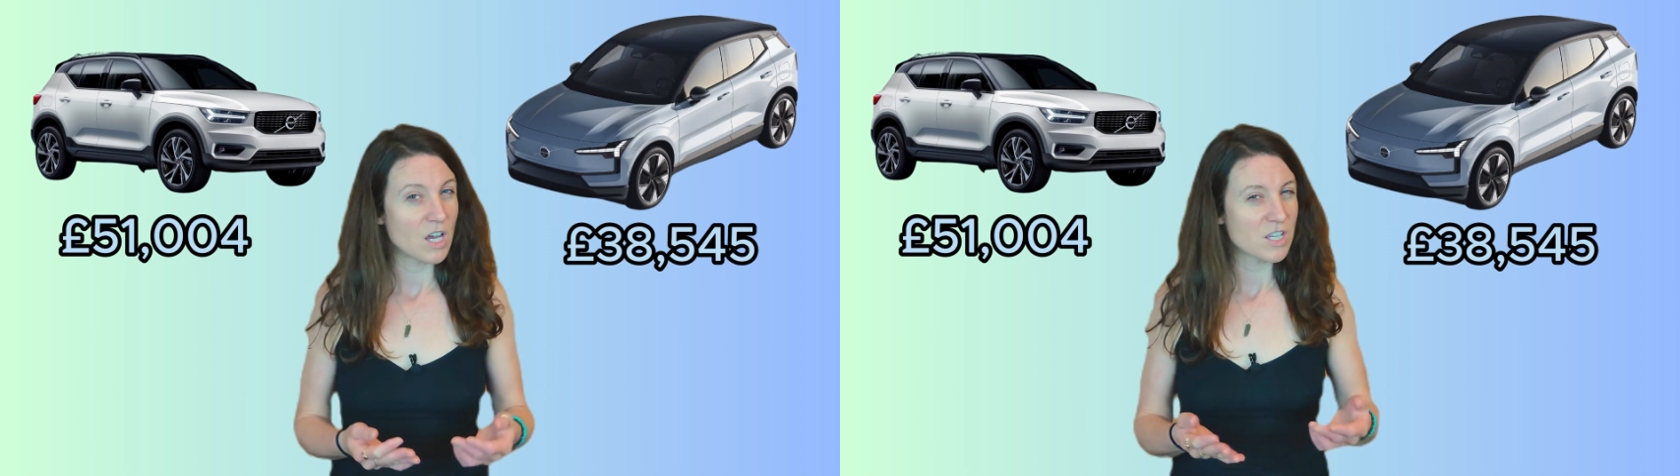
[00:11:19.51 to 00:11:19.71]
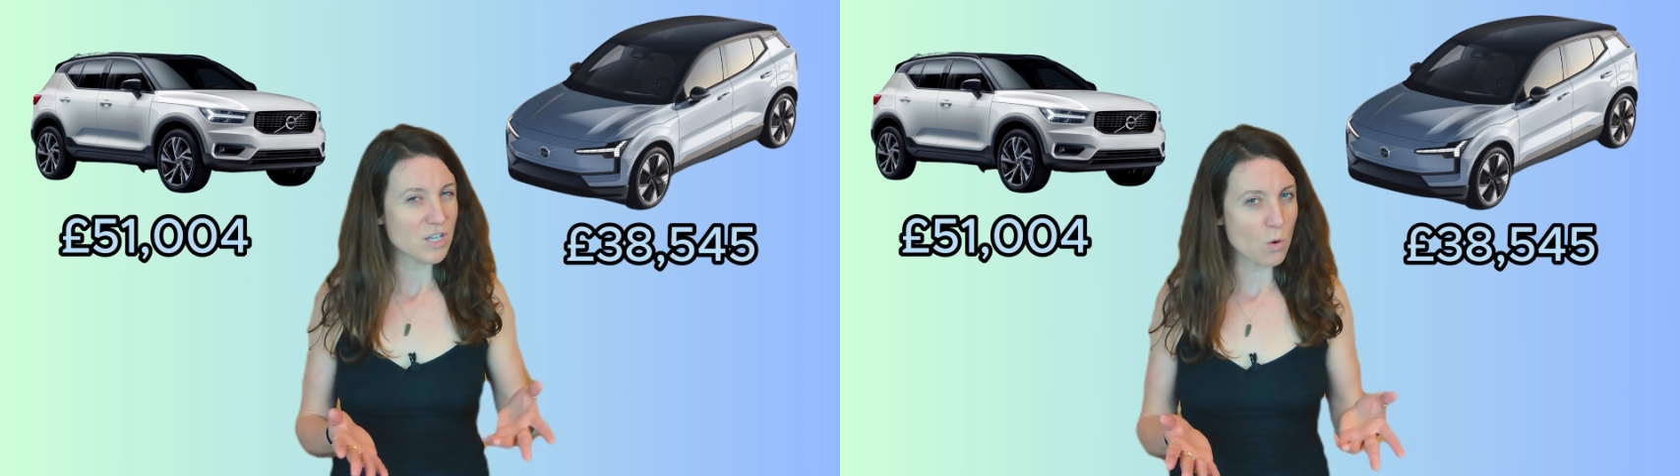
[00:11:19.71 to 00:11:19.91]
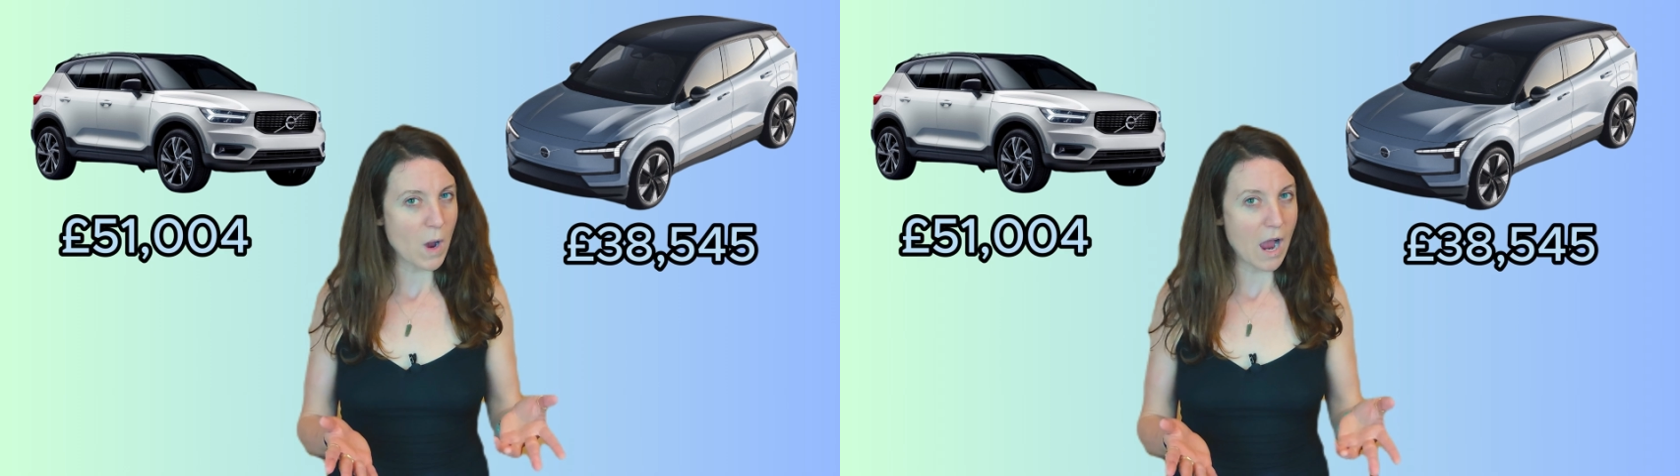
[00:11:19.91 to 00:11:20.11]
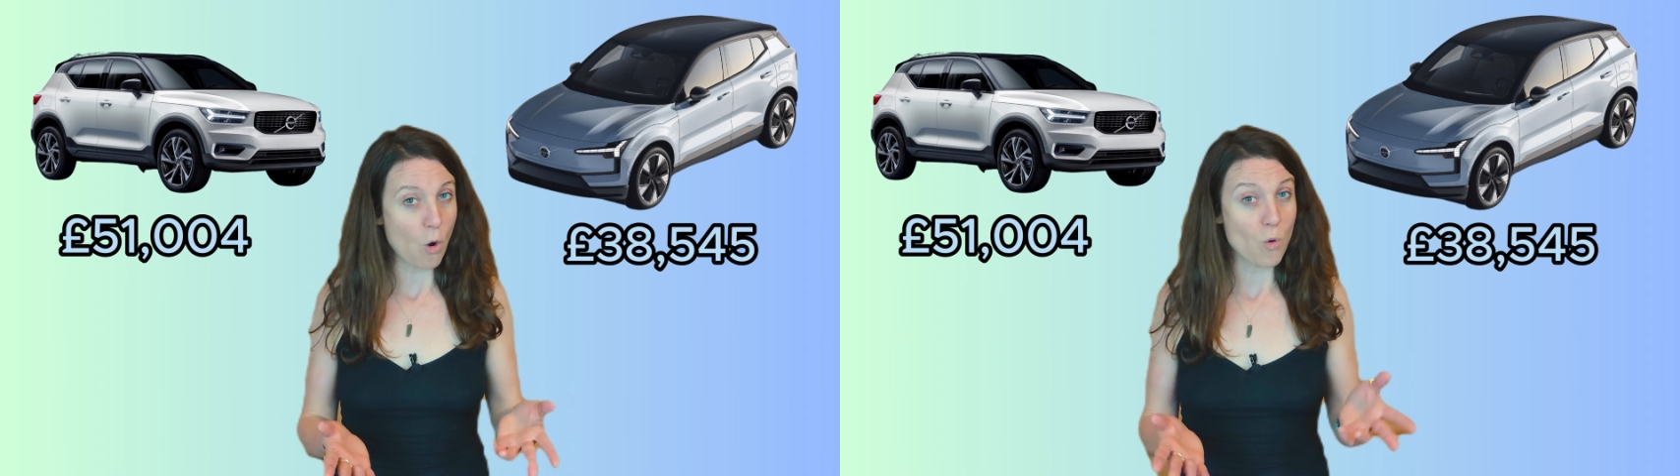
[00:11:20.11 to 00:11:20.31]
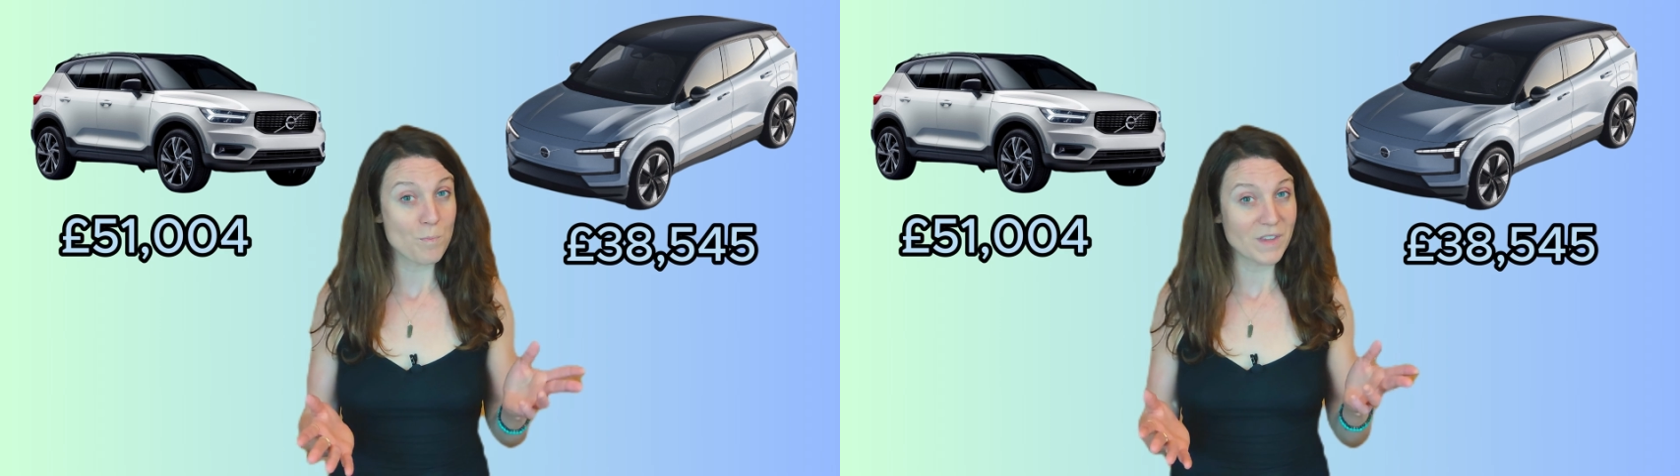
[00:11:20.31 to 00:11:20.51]
So
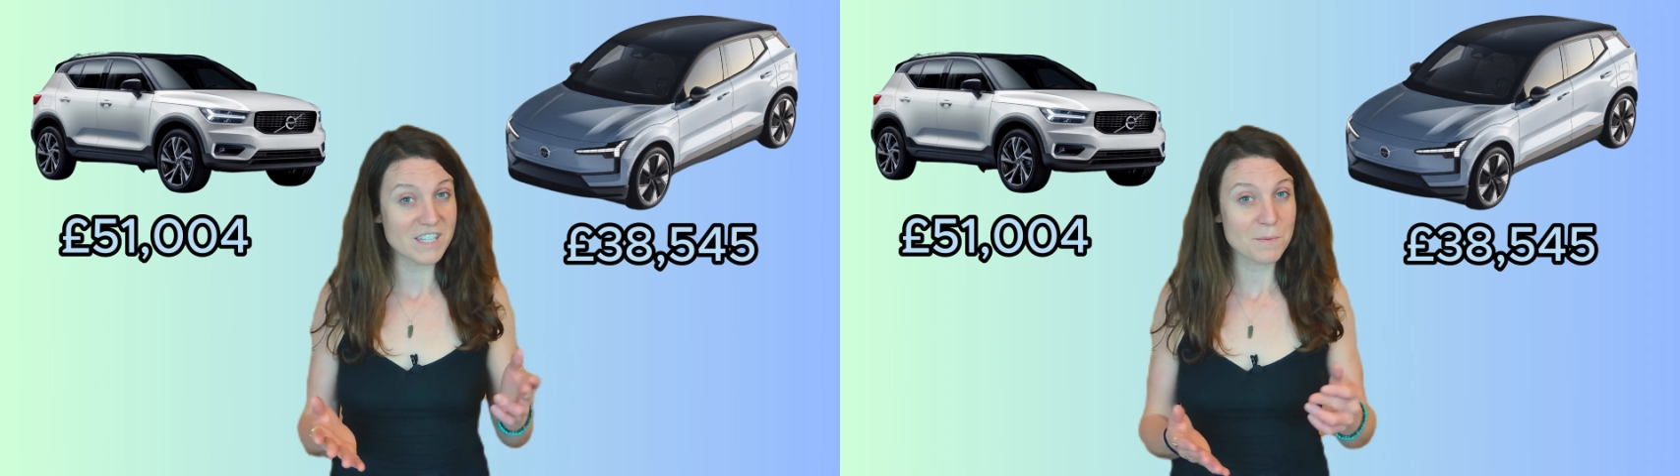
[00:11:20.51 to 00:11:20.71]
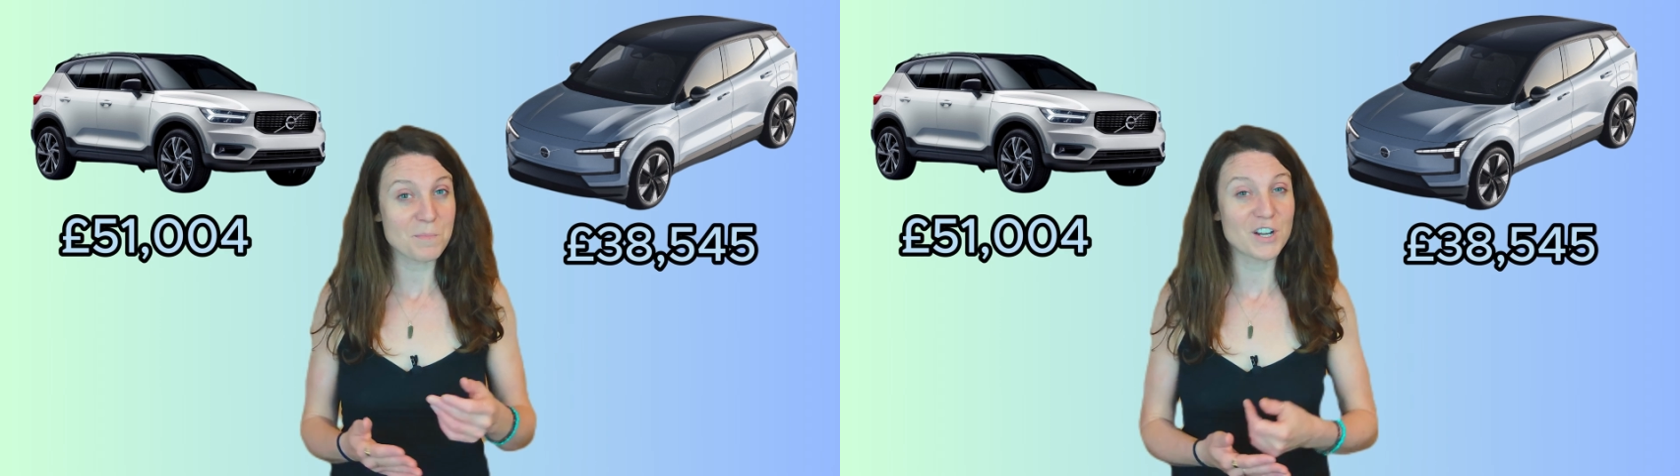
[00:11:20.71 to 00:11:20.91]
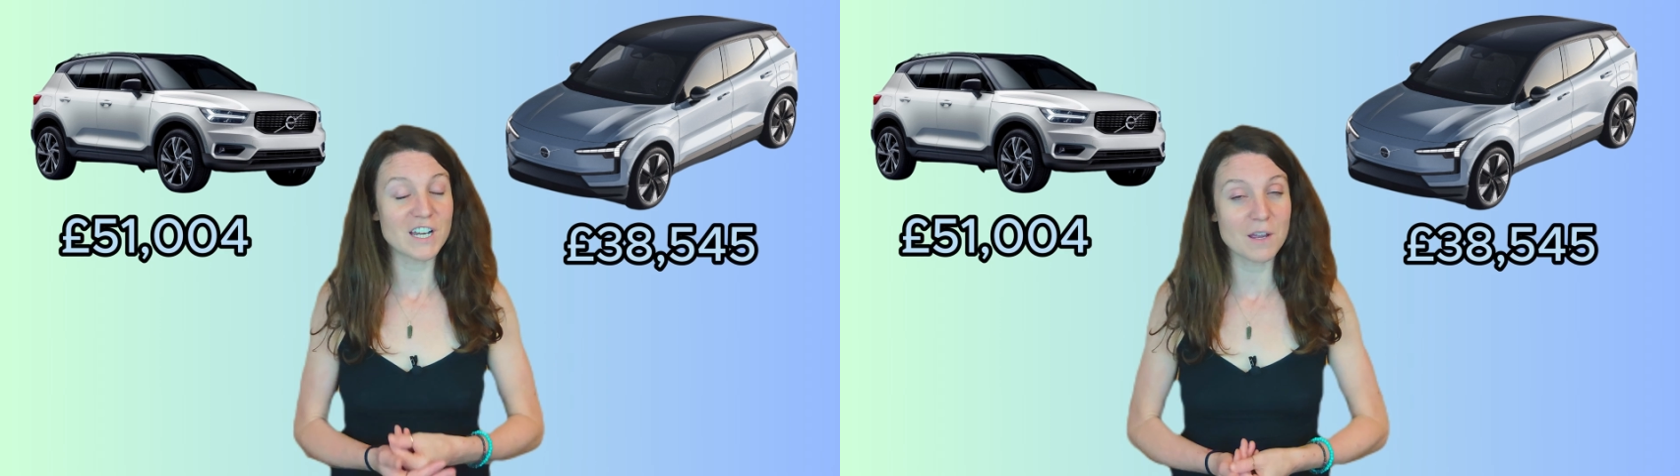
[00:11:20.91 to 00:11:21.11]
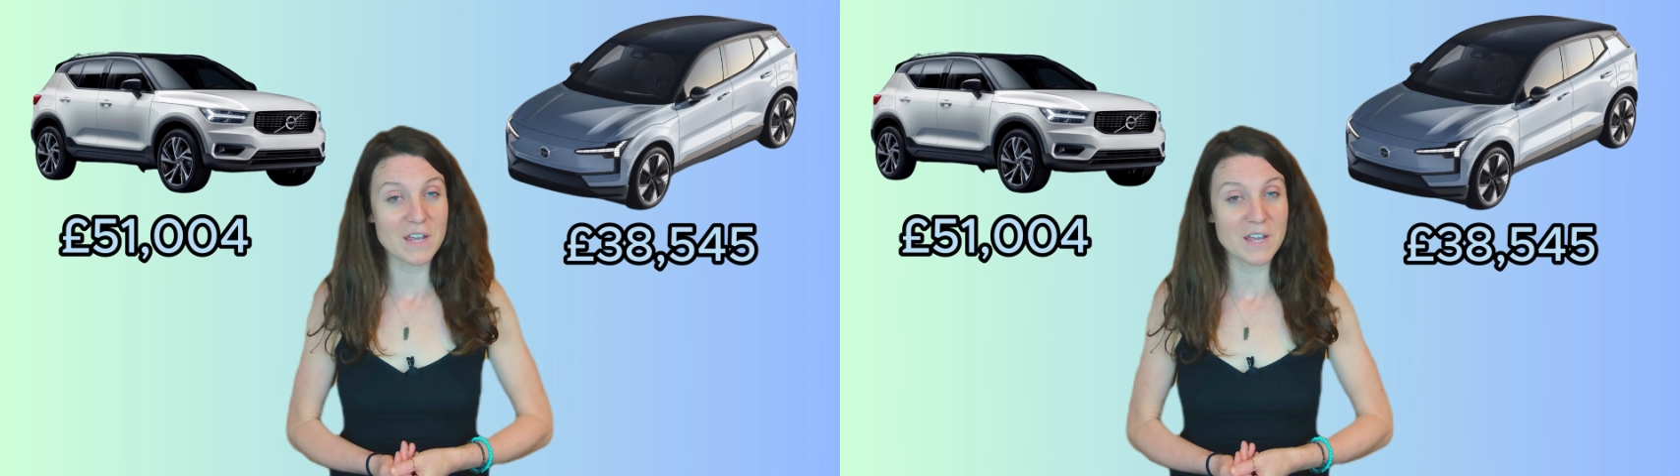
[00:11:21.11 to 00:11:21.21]
wow, that's a pretty